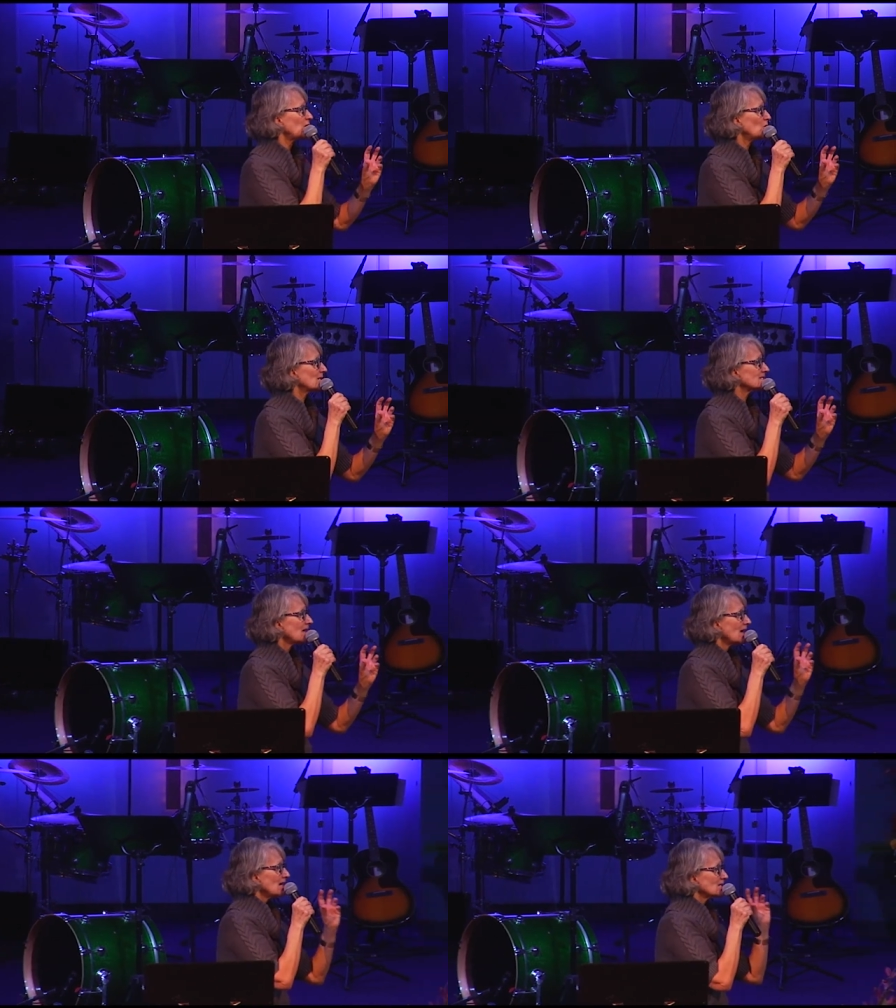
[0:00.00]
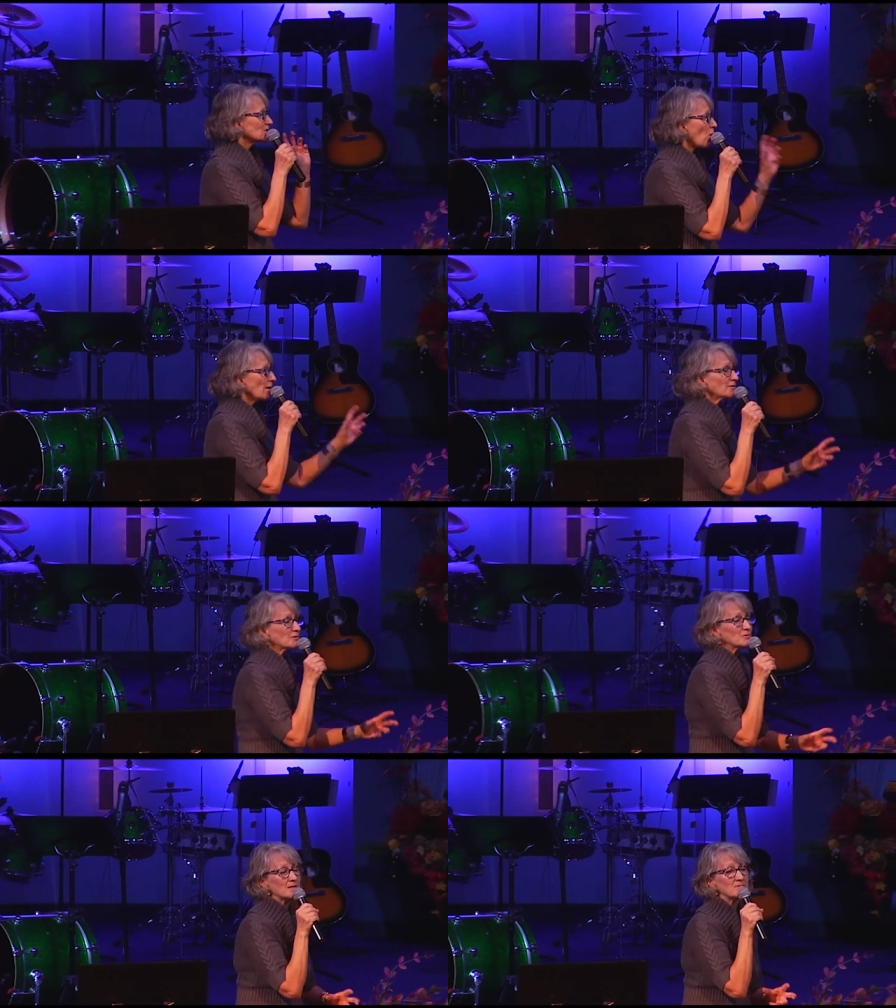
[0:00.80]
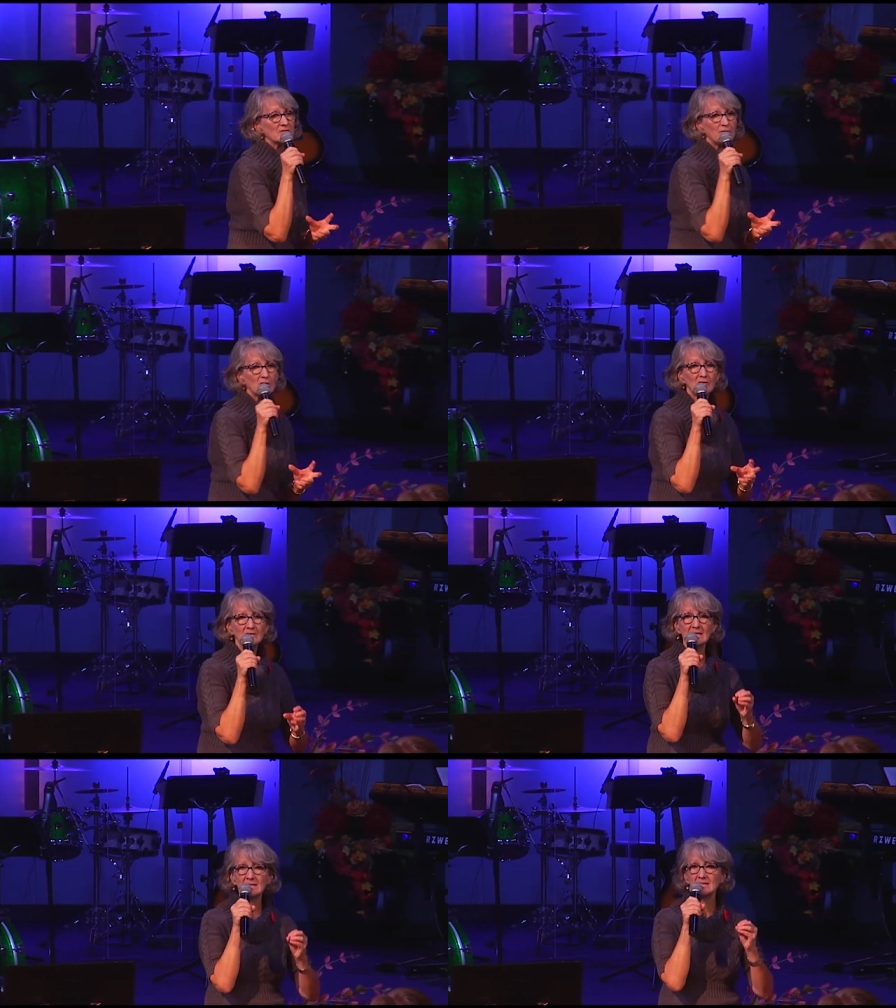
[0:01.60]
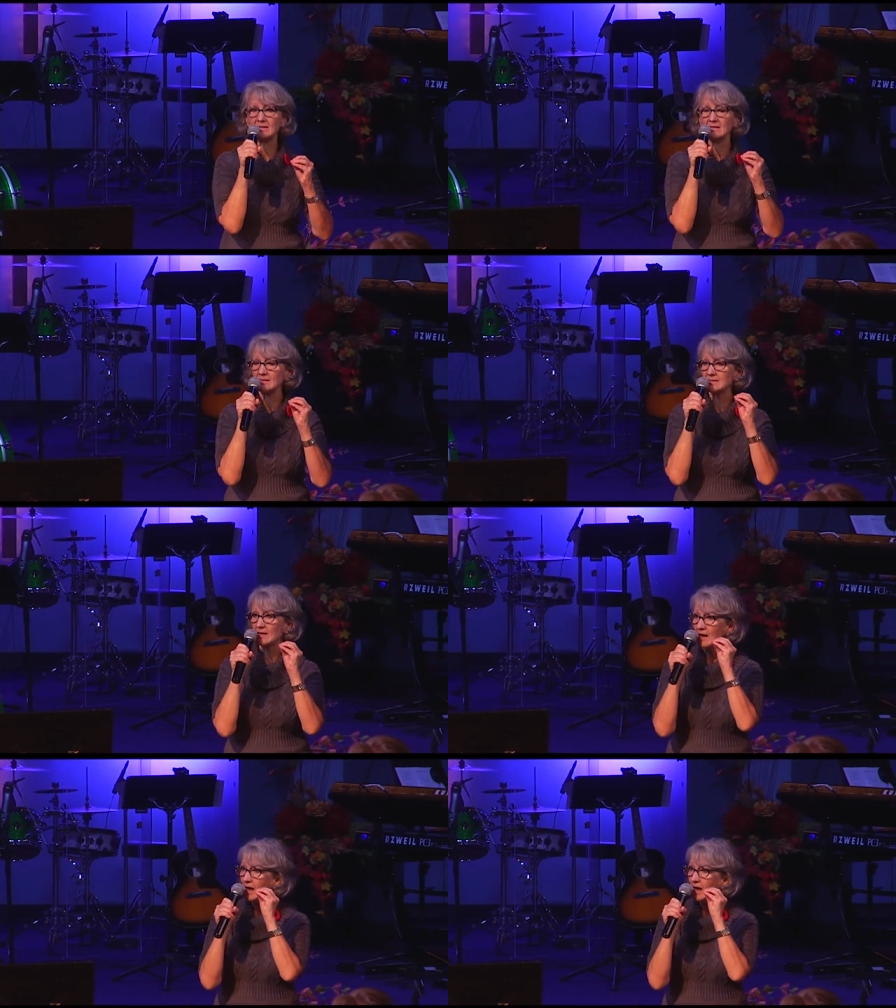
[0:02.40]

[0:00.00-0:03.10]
who is going through some difficulties and needs a